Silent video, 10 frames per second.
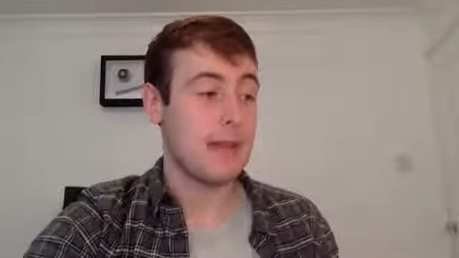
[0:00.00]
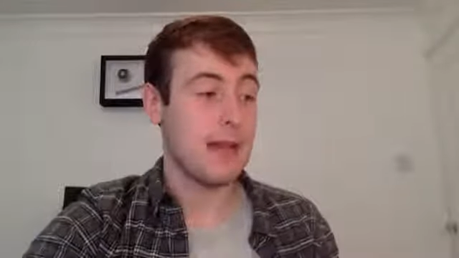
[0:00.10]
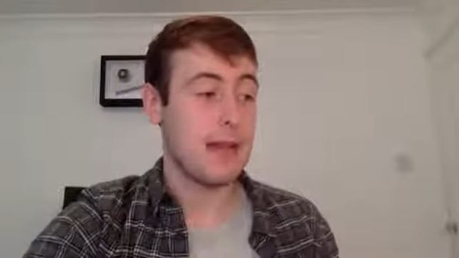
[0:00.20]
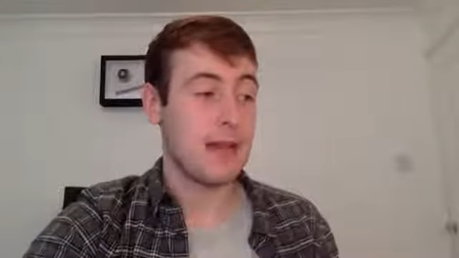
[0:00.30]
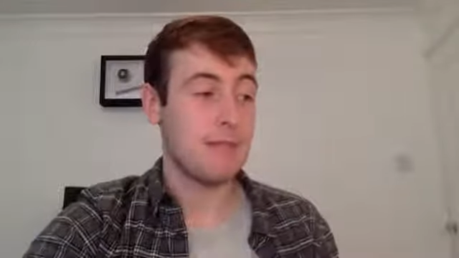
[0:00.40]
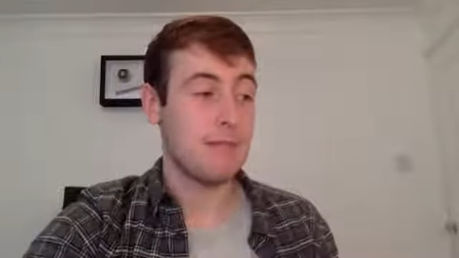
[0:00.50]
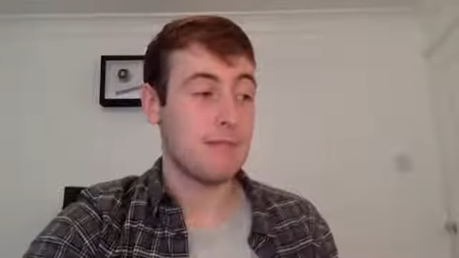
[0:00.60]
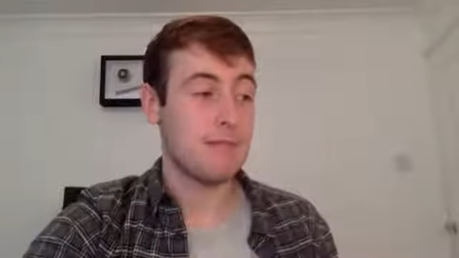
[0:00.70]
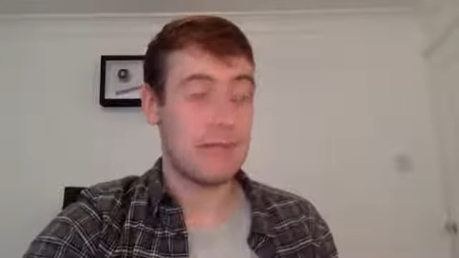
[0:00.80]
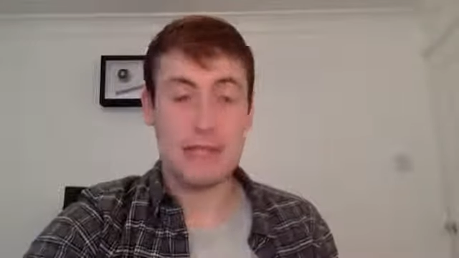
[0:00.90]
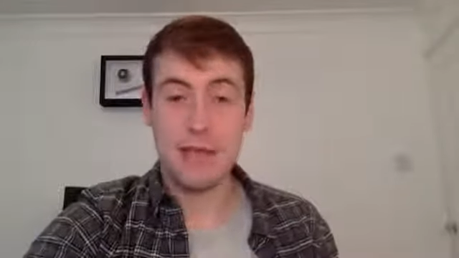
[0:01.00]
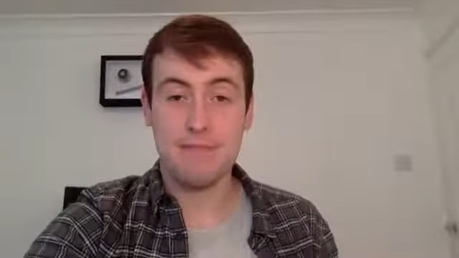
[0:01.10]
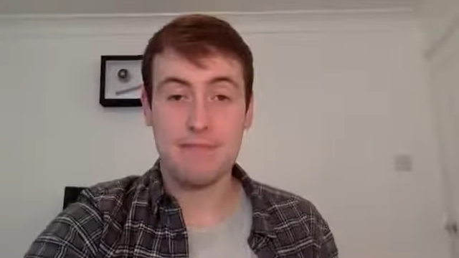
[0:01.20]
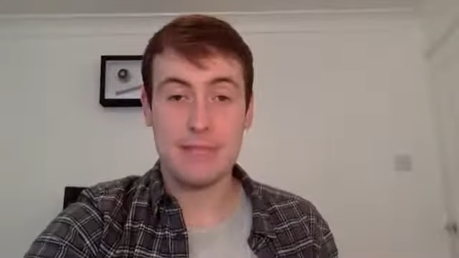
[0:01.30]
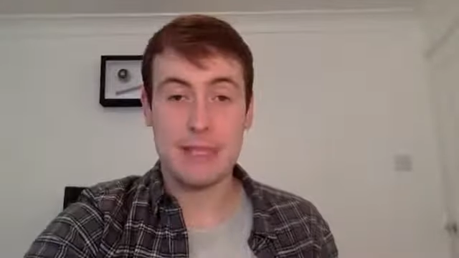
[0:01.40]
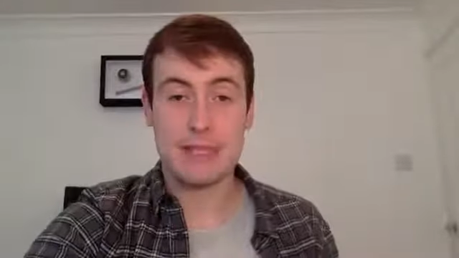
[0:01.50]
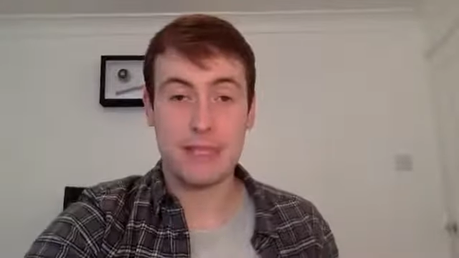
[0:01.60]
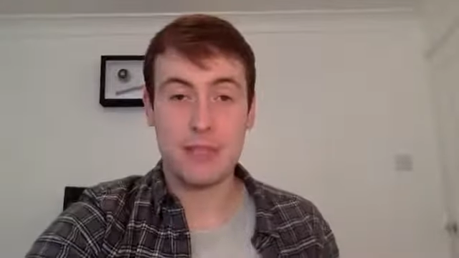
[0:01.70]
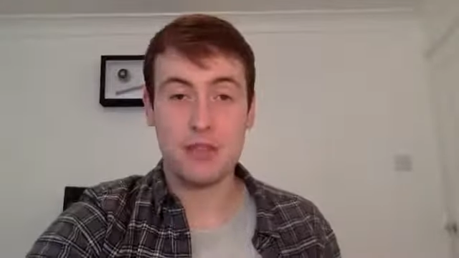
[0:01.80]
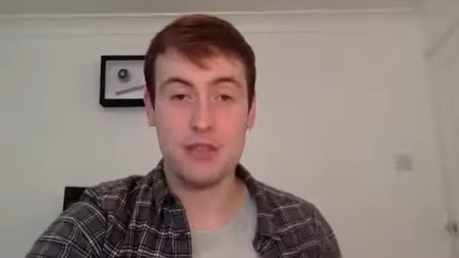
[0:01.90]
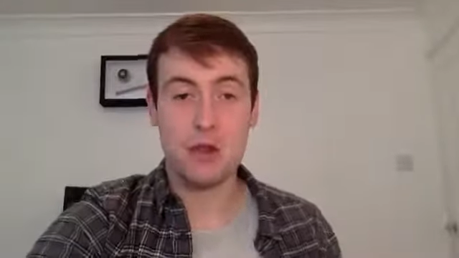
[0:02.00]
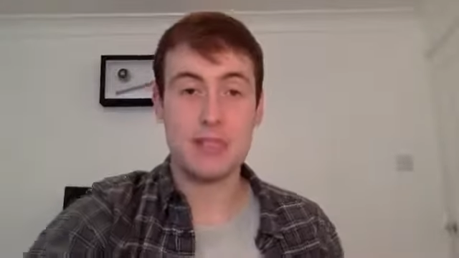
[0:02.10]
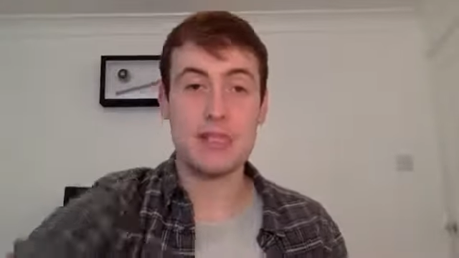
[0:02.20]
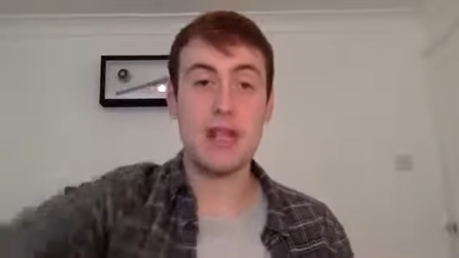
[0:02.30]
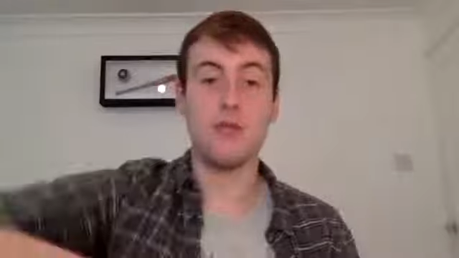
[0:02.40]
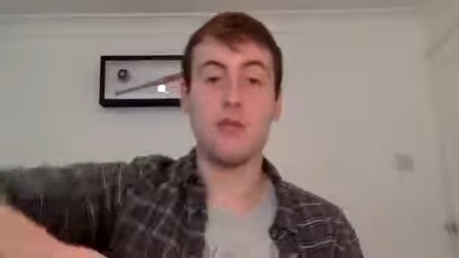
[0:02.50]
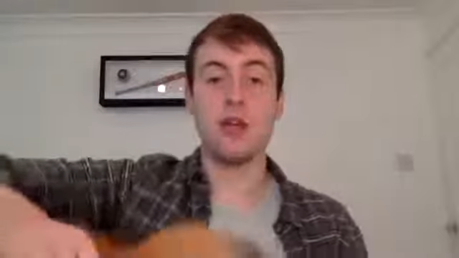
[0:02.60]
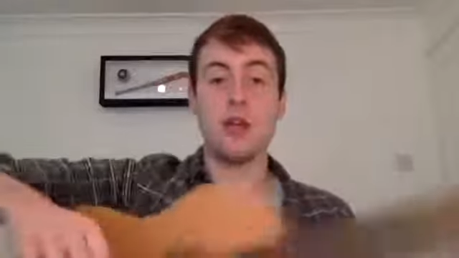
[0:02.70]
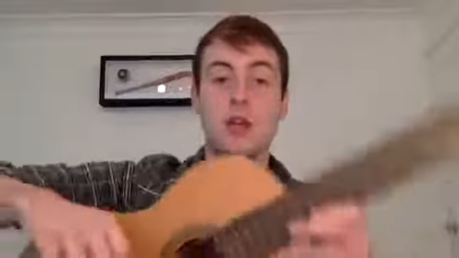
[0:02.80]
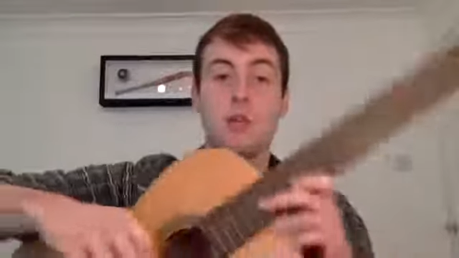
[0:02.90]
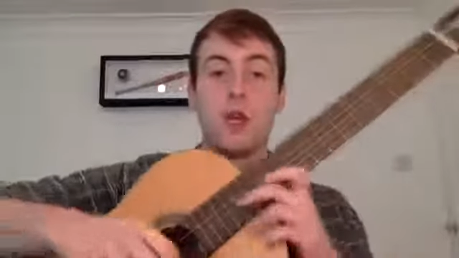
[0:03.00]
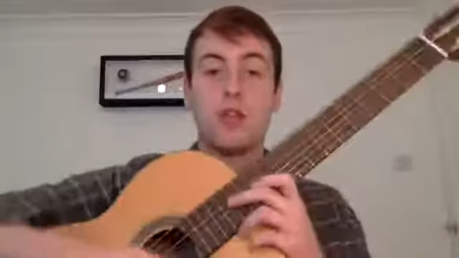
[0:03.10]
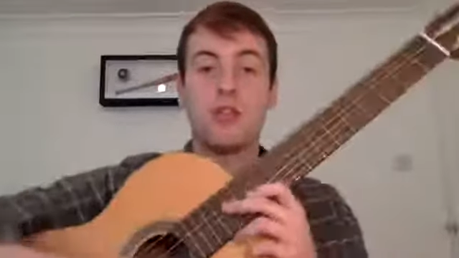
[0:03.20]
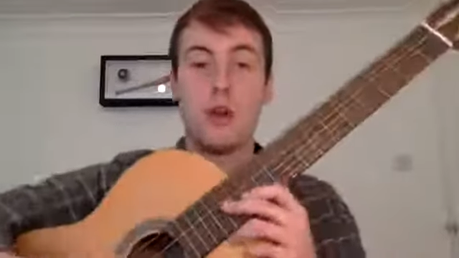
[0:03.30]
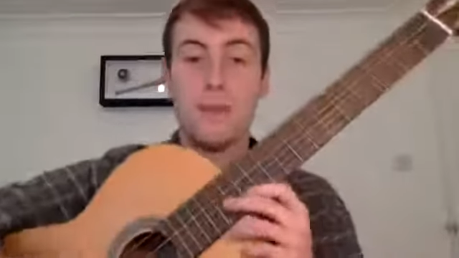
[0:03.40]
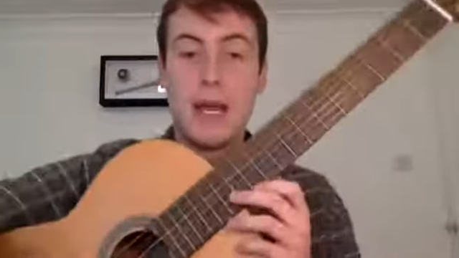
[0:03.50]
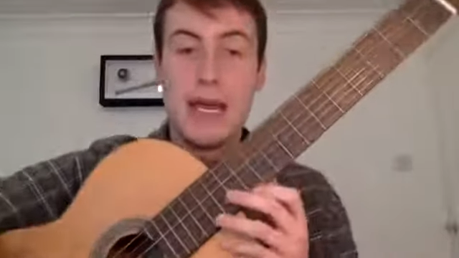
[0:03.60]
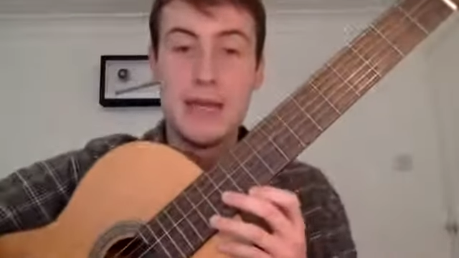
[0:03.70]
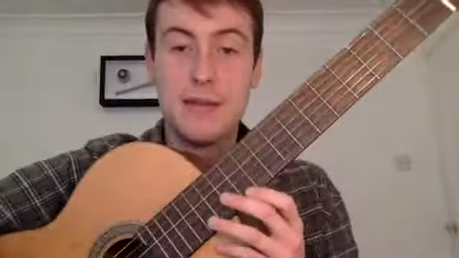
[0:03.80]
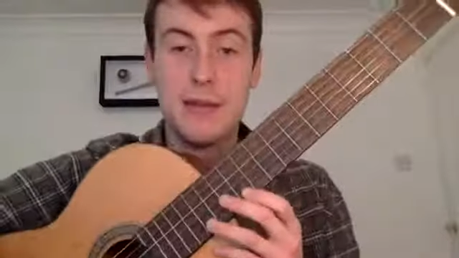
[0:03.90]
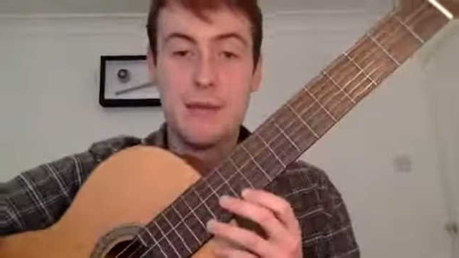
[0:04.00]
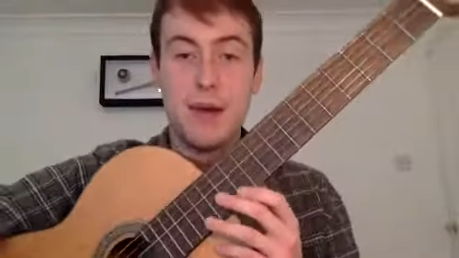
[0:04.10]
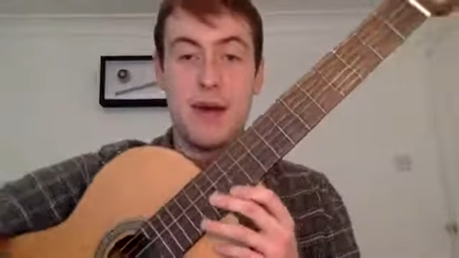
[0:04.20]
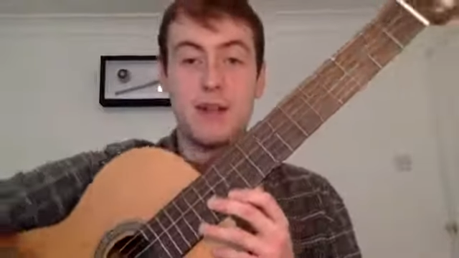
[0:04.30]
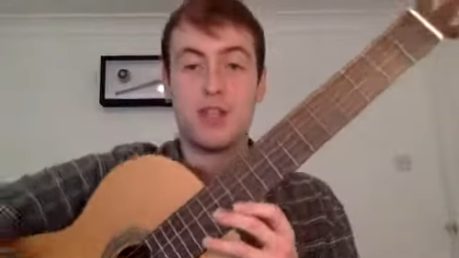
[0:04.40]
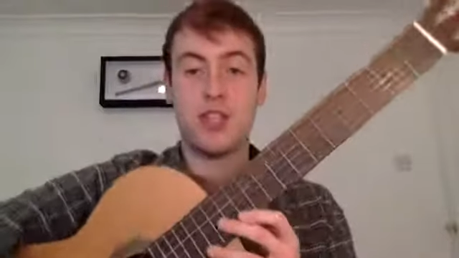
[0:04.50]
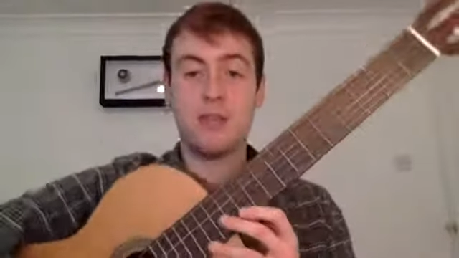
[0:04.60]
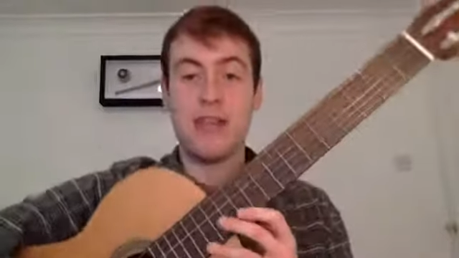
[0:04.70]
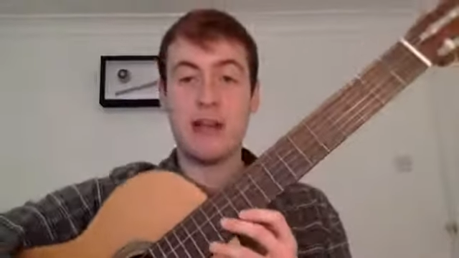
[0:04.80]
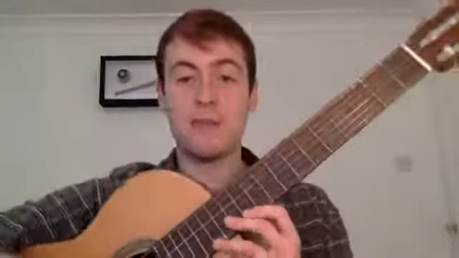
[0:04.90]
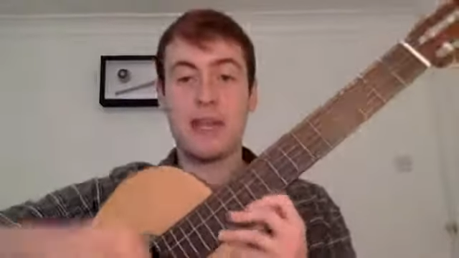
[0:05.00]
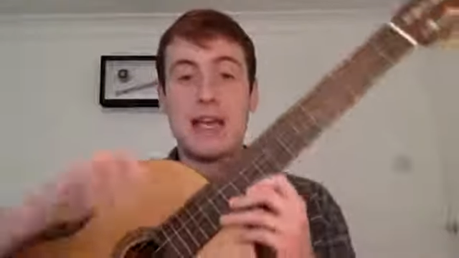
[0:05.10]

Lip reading: And yeah, let's give it a try. So we're going to try playing part 2 now.